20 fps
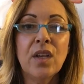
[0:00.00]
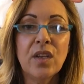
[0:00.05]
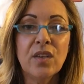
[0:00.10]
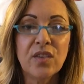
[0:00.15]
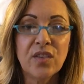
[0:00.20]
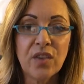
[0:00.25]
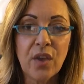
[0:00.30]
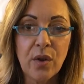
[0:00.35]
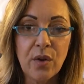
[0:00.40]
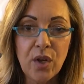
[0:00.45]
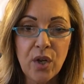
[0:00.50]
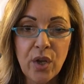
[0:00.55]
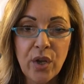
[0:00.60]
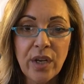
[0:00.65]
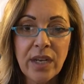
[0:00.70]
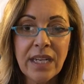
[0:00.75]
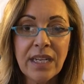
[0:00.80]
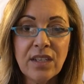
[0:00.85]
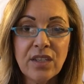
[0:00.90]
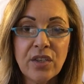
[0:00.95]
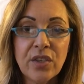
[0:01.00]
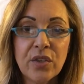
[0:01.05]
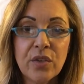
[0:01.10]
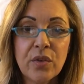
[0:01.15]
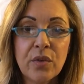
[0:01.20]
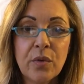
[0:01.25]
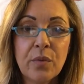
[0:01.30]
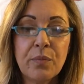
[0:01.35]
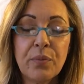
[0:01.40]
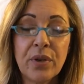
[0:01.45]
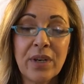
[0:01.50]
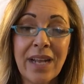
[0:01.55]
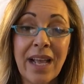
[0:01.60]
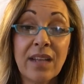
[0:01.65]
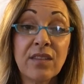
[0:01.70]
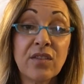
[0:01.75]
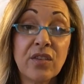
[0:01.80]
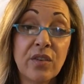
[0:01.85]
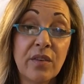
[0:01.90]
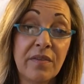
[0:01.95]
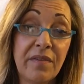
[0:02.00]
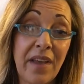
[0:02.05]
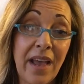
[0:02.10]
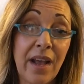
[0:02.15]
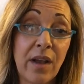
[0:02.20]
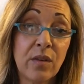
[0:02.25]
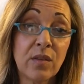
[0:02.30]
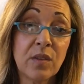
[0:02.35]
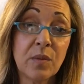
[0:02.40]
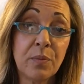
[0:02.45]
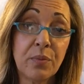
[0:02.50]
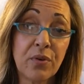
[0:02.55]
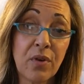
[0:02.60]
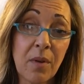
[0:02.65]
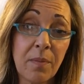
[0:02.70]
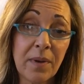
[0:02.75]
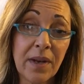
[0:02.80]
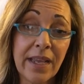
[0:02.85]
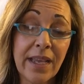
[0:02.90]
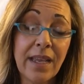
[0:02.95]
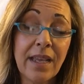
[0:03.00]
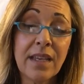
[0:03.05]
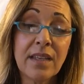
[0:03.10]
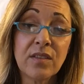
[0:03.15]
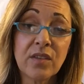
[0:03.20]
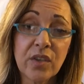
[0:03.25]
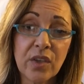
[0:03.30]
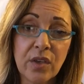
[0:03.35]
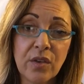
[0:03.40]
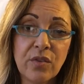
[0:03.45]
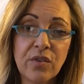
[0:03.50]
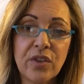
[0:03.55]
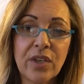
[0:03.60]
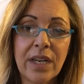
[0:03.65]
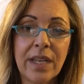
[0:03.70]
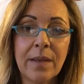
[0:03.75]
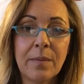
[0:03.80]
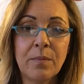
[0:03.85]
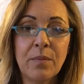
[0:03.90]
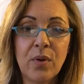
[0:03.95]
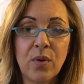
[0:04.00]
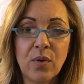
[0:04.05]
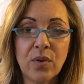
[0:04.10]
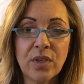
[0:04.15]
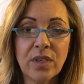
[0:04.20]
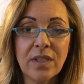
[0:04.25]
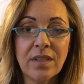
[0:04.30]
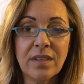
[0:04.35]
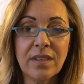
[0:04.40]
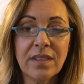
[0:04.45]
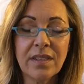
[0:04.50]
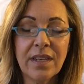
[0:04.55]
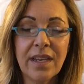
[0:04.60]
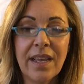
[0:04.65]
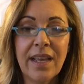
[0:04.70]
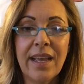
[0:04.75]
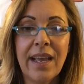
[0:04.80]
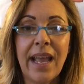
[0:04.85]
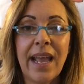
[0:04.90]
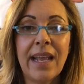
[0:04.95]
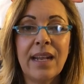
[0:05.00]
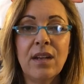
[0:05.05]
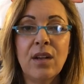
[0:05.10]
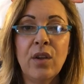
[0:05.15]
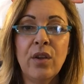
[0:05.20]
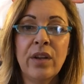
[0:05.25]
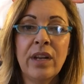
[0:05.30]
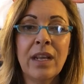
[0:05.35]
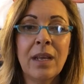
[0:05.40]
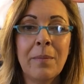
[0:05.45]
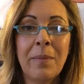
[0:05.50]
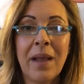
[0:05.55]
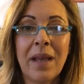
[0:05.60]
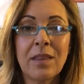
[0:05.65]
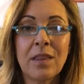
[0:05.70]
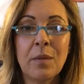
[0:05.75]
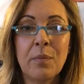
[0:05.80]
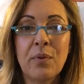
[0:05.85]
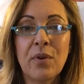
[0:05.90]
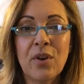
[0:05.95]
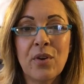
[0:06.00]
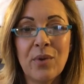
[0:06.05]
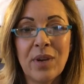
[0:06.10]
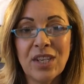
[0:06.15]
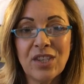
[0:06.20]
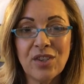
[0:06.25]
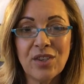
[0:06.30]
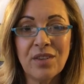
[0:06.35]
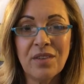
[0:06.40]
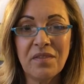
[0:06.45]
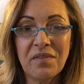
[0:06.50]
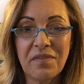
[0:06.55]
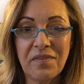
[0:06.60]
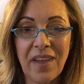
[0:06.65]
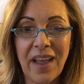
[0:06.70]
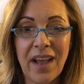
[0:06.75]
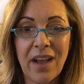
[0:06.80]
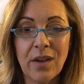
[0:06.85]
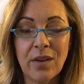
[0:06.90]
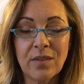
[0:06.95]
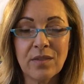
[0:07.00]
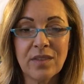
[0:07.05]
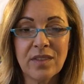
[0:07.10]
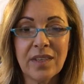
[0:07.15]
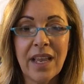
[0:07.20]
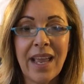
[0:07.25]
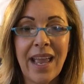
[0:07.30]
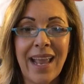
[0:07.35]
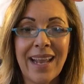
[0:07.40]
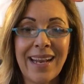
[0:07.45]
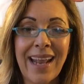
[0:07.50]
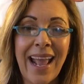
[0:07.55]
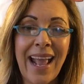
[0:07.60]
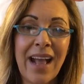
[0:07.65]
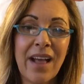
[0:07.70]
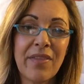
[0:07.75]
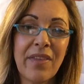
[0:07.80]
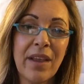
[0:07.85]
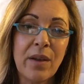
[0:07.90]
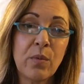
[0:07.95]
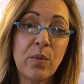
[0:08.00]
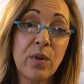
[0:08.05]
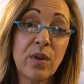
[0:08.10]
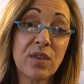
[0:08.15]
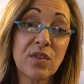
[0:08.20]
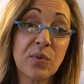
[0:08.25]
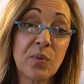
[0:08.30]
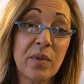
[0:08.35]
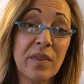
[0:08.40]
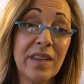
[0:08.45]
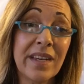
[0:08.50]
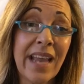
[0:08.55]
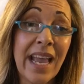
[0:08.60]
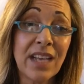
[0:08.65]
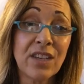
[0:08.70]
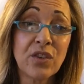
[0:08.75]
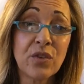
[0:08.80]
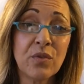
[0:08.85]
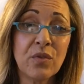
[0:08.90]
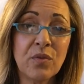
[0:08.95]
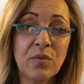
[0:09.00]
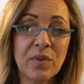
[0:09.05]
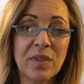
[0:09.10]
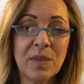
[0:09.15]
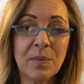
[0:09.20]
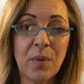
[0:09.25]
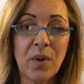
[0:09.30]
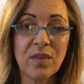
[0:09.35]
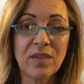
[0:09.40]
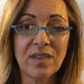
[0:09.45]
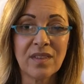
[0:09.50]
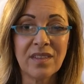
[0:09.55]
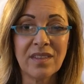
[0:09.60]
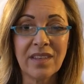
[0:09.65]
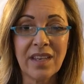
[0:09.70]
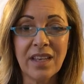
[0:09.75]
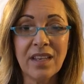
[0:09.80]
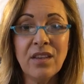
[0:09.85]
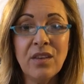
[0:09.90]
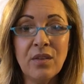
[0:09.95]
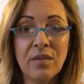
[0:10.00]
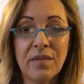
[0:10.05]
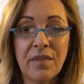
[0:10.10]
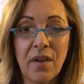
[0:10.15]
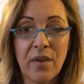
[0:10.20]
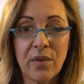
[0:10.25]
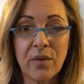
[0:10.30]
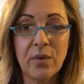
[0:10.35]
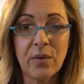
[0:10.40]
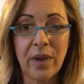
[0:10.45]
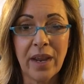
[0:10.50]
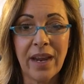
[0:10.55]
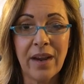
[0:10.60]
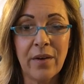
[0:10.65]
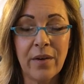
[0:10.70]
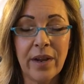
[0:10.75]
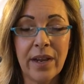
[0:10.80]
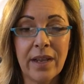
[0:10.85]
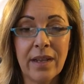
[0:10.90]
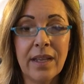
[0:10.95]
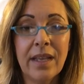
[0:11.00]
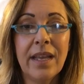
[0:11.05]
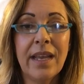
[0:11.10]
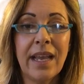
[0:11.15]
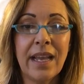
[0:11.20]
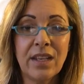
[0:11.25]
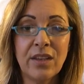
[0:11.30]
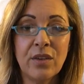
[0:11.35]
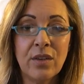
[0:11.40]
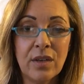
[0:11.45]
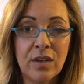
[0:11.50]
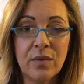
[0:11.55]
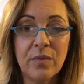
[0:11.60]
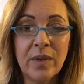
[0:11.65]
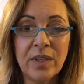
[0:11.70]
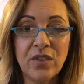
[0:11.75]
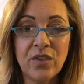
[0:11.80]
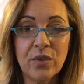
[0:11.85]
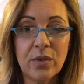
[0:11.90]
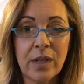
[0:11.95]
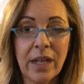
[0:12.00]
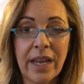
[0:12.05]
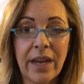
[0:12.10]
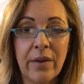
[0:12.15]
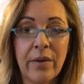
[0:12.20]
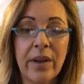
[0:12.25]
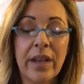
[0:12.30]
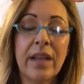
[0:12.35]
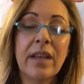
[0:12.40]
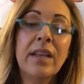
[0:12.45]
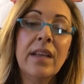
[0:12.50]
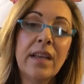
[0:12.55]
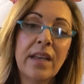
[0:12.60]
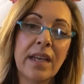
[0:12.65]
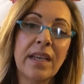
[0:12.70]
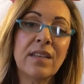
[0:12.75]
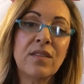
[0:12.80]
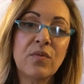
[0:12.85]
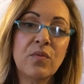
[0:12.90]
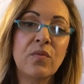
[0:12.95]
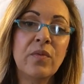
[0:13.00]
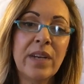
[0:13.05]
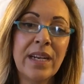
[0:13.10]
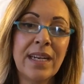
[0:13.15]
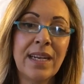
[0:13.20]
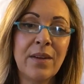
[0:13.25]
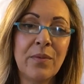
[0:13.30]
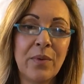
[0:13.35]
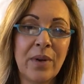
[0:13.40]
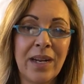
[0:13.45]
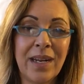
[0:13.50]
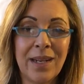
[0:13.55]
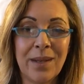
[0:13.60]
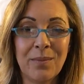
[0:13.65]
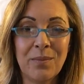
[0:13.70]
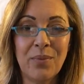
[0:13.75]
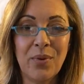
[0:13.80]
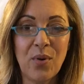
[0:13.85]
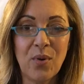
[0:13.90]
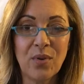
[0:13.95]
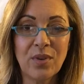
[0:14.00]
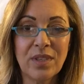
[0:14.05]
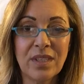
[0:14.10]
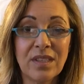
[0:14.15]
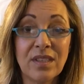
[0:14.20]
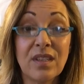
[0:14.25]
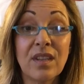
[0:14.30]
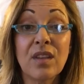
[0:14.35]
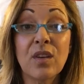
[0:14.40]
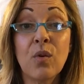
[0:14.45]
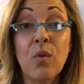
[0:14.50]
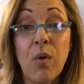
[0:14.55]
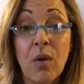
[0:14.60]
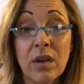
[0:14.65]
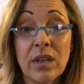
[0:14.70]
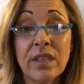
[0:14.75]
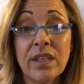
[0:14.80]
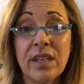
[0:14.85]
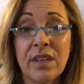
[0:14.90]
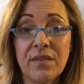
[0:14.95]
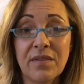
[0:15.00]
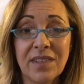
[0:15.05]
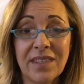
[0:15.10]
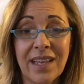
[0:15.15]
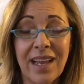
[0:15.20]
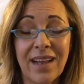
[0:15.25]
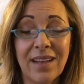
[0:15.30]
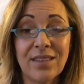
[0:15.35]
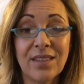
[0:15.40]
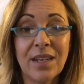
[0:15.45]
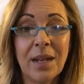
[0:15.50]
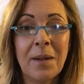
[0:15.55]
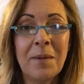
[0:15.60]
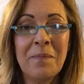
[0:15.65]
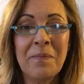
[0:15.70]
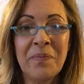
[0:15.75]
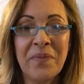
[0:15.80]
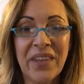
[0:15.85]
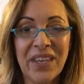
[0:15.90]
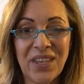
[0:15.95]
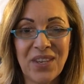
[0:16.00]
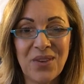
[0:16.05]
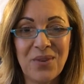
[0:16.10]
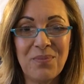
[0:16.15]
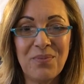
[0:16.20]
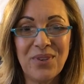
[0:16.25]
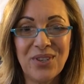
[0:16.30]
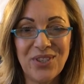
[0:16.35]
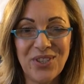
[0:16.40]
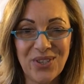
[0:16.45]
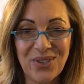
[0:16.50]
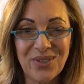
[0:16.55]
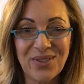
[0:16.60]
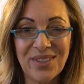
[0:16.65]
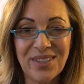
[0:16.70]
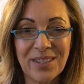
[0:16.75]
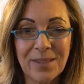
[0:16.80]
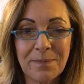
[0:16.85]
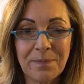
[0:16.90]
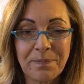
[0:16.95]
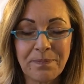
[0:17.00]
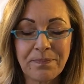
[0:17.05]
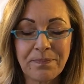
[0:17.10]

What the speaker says: So learning to pronounce your vowels properly is hugely important, and learning about the progression of vowels and how that works with natural responses in your vocal area and your laryngeal area is really, really important to the quality of sound that you produce.